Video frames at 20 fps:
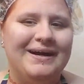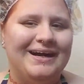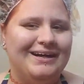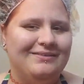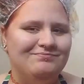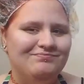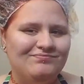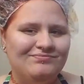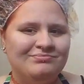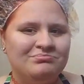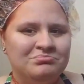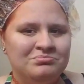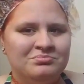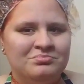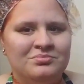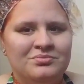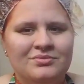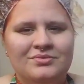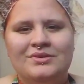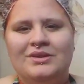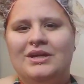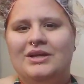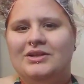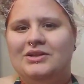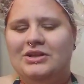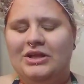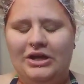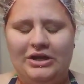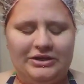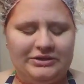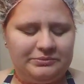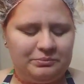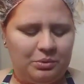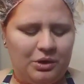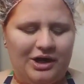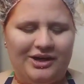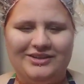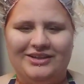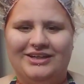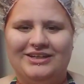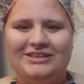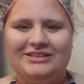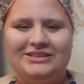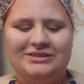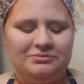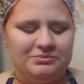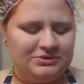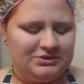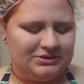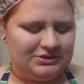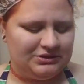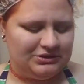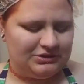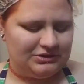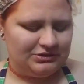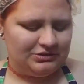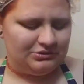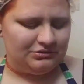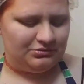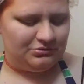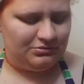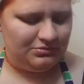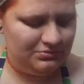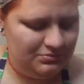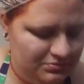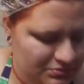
but that product seems to do...